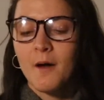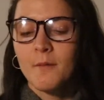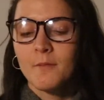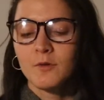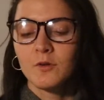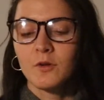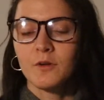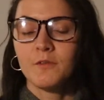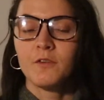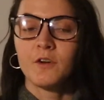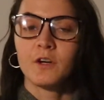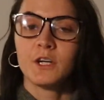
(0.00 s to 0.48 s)

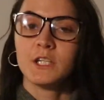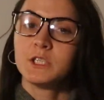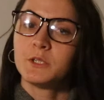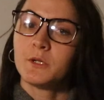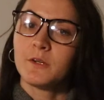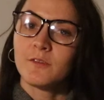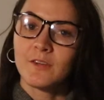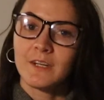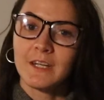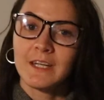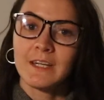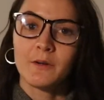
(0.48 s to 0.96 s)
So if you're
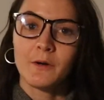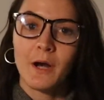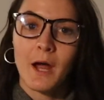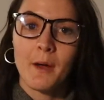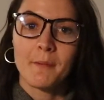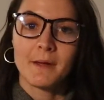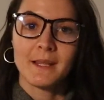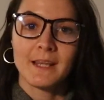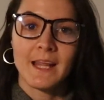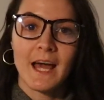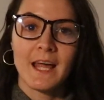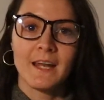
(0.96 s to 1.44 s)
interested in
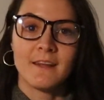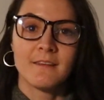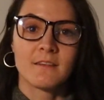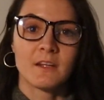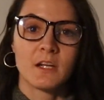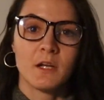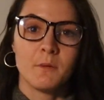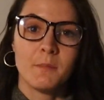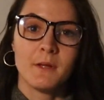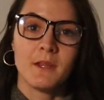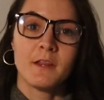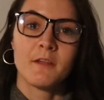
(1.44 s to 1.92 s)
grabbing that, it's
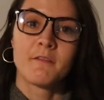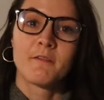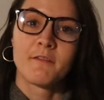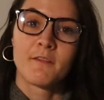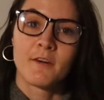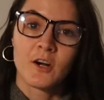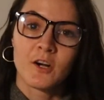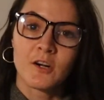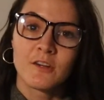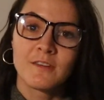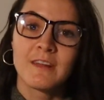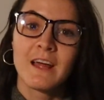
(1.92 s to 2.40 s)
going to be the
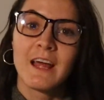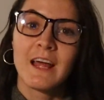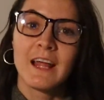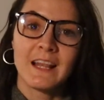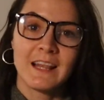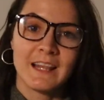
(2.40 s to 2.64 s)
first